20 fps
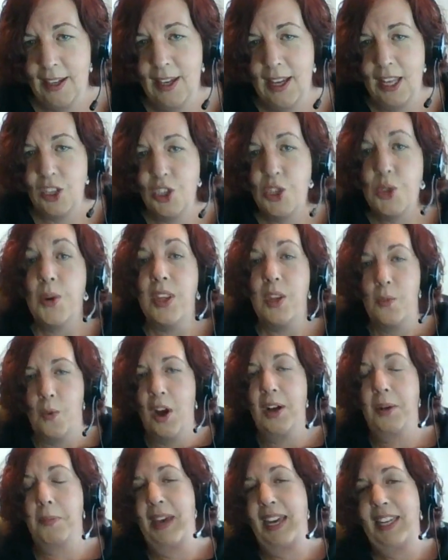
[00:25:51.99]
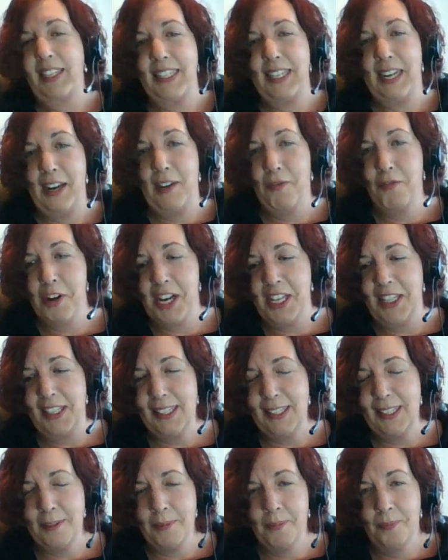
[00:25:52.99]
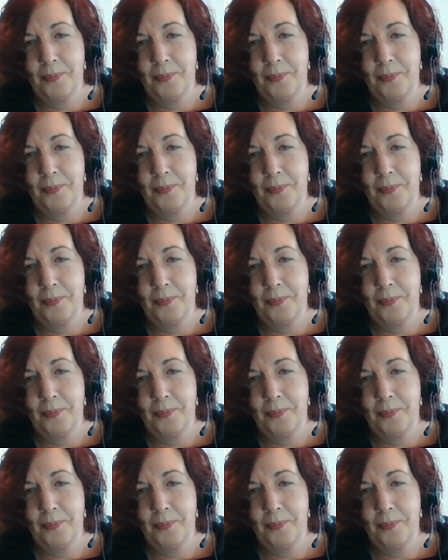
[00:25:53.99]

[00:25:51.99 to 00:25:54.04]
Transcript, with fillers: and doing the work makes a difference.